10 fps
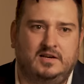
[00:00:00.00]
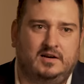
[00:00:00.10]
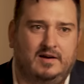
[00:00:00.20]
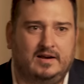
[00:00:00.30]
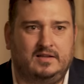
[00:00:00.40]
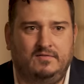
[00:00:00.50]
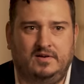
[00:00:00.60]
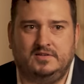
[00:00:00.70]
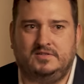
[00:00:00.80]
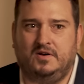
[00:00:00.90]
and
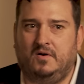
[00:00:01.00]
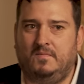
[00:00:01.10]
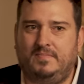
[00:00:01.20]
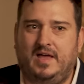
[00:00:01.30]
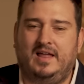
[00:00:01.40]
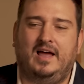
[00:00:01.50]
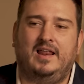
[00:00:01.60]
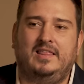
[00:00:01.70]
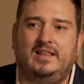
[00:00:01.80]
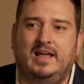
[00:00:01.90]
interactivity. So
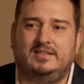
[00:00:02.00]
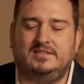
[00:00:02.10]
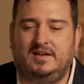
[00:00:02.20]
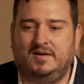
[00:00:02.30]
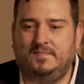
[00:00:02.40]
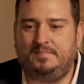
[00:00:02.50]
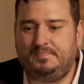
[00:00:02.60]
I think that's, I